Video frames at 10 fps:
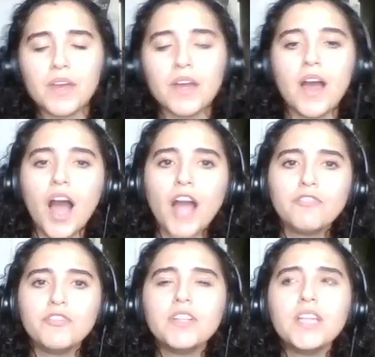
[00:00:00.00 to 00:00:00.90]
I
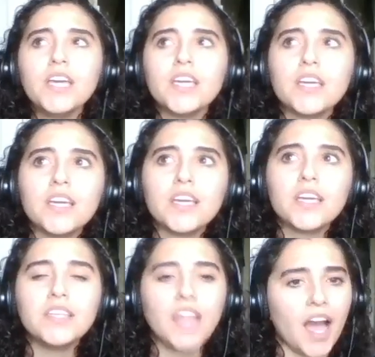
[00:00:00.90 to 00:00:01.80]
feel like,
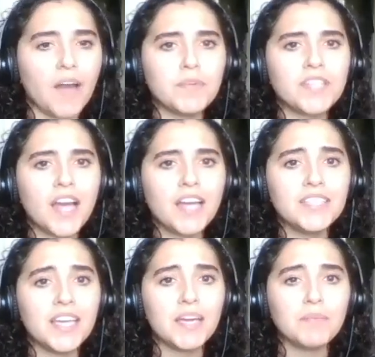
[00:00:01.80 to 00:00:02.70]
yeah, besides
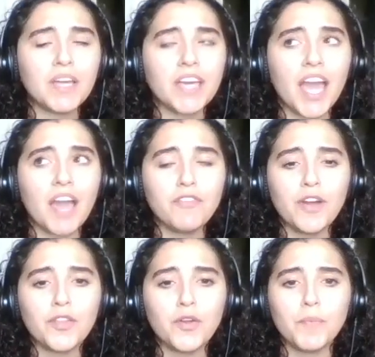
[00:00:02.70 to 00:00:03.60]
him, like every
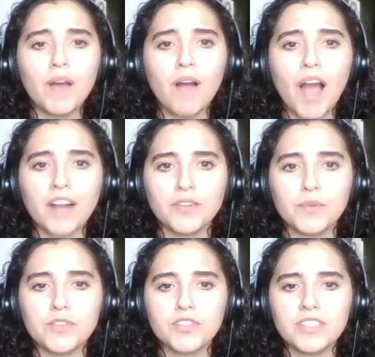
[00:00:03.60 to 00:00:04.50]
other male actor
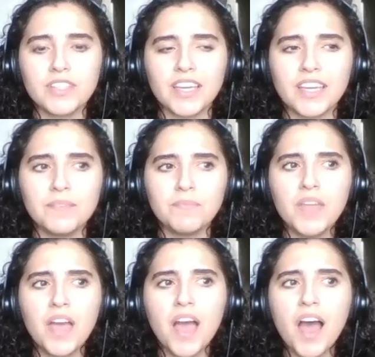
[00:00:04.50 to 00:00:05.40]
was just like,
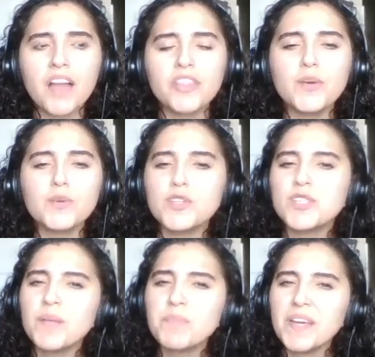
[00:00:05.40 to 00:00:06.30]
there was just
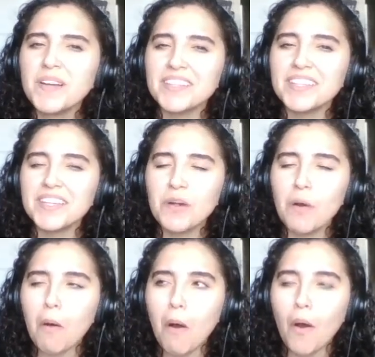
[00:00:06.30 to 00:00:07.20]
something a
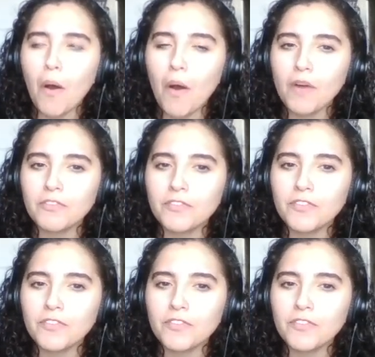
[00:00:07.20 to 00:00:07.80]
little off.